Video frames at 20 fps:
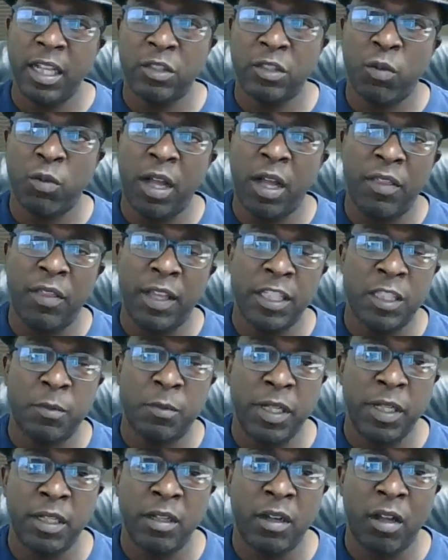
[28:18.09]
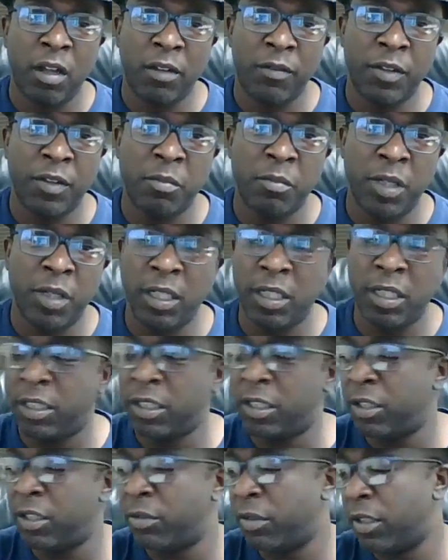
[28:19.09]
That's how they spend all of the money
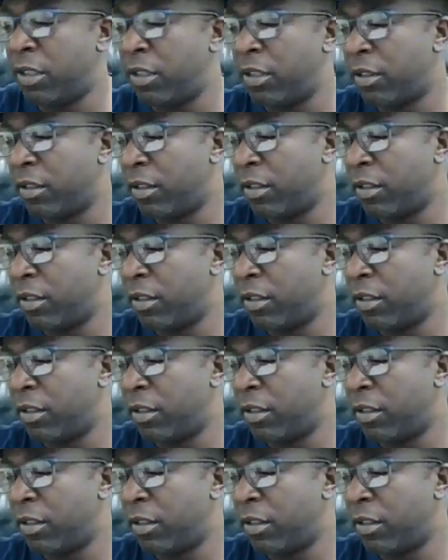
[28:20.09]
to do it.